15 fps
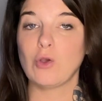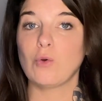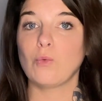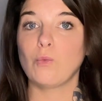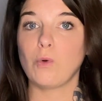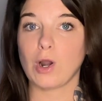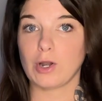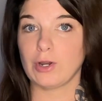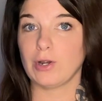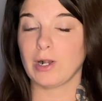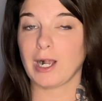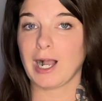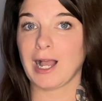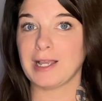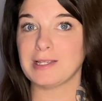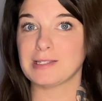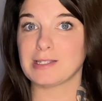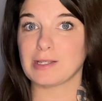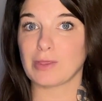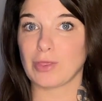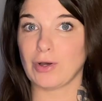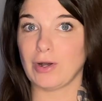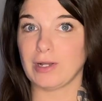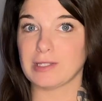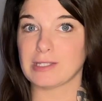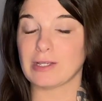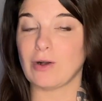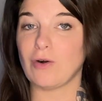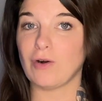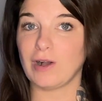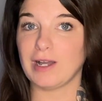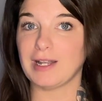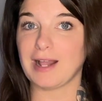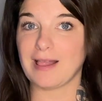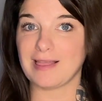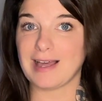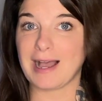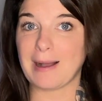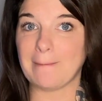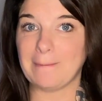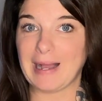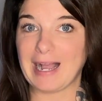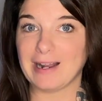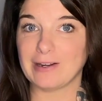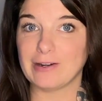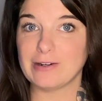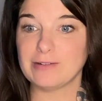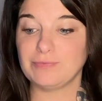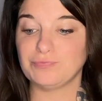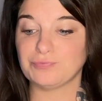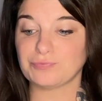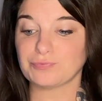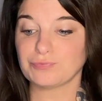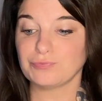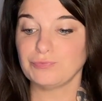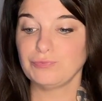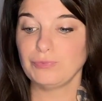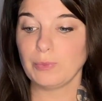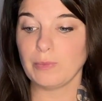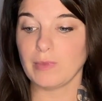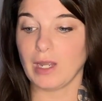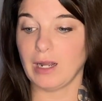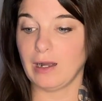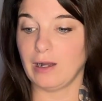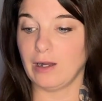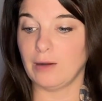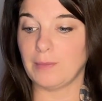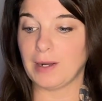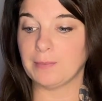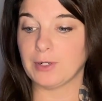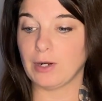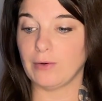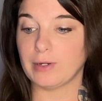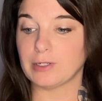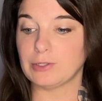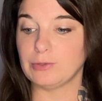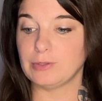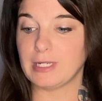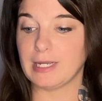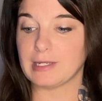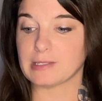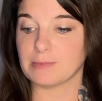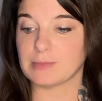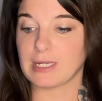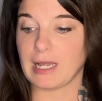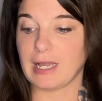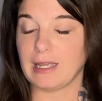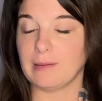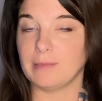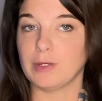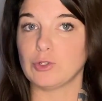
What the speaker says: What are your guys' thoughts on that banner? I'm going to take some time